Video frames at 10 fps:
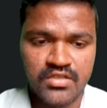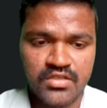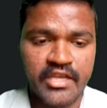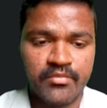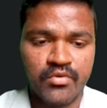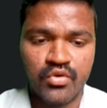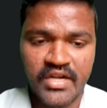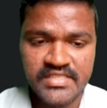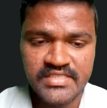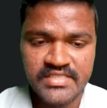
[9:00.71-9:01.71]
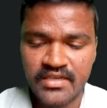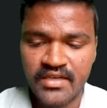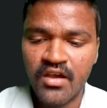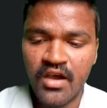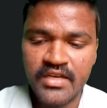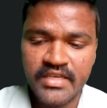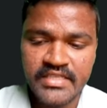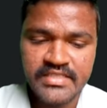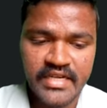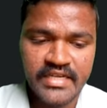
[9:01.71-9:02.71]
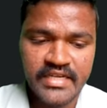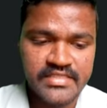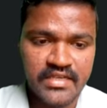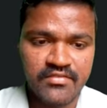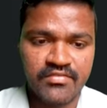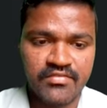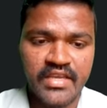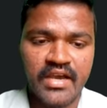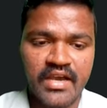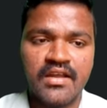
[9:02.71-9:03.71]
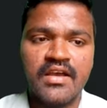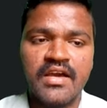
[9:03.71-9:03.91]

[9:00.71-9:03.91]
You can able to understand on each iteration we are